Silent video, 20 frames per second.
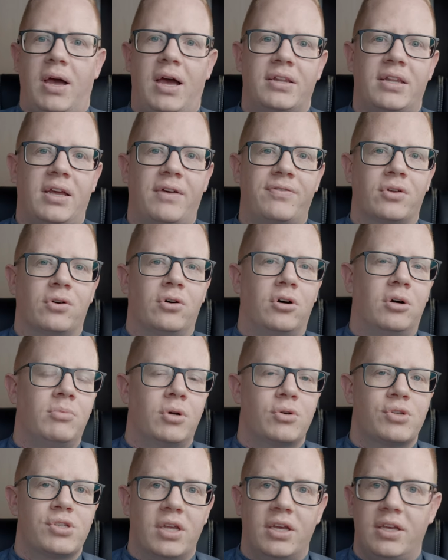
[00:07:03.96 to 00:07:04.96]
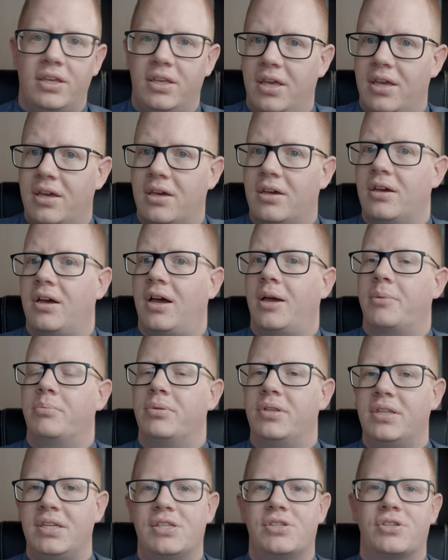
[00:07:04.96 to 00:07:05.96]
And after almost a year, I'm
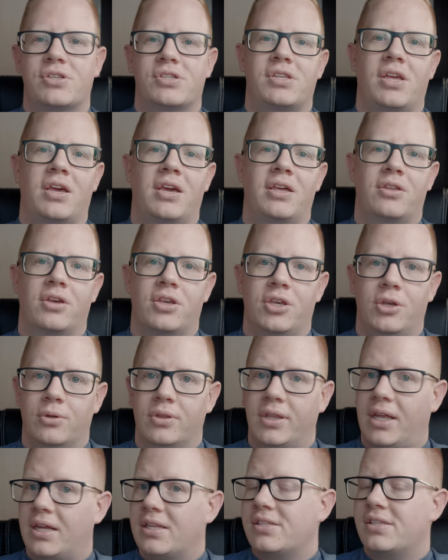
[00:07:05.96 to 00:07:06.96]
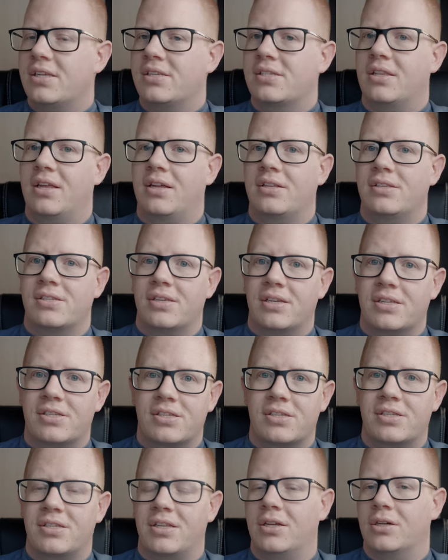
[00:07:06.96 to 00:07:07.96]
pleased to say that Ulanzi's lens is
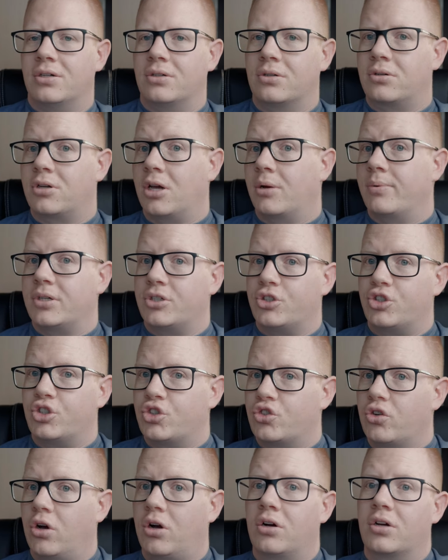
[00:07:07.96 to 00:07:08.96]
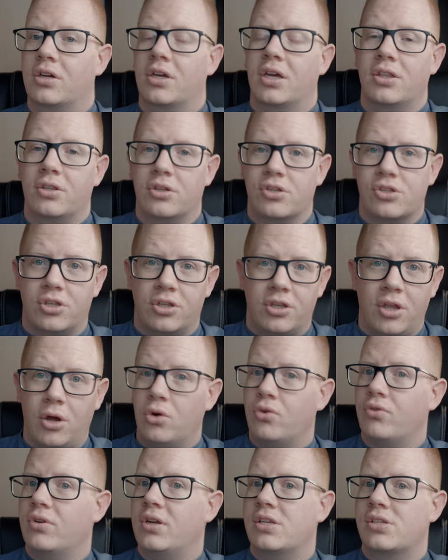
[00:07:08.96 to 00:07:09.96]
still going strong, and there's no
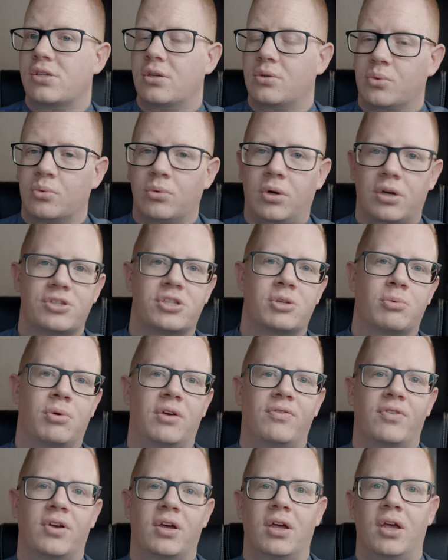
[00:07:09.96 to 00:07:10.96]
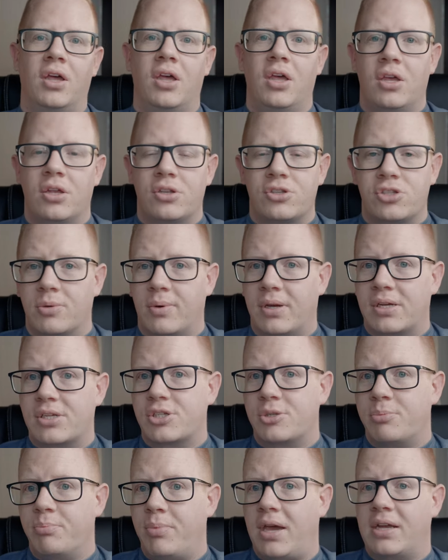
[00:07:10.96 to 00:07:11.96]
reason whatsoever to
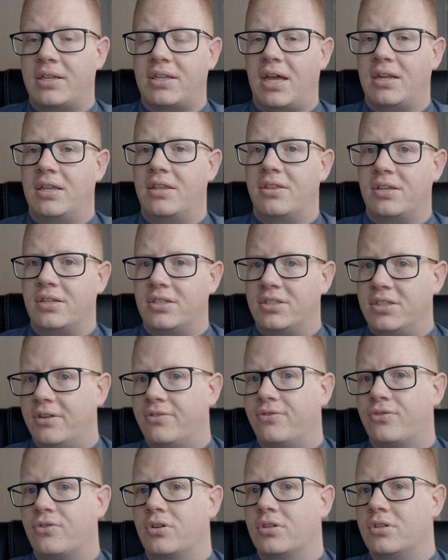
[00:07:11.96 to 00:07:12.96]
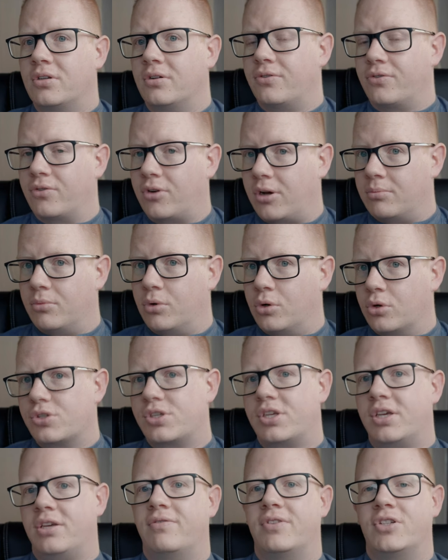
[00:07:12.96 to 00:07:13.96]
expect anything different from
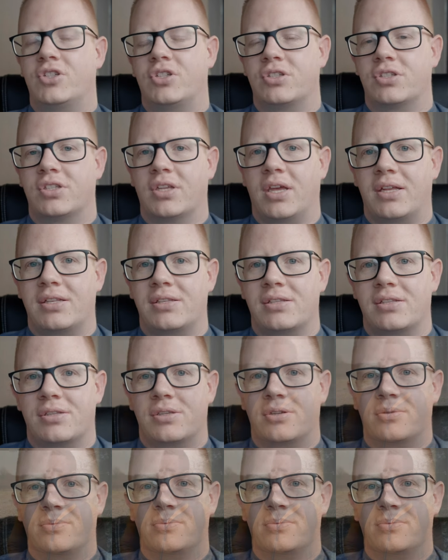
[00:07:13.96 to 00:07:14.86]
Vision's lens.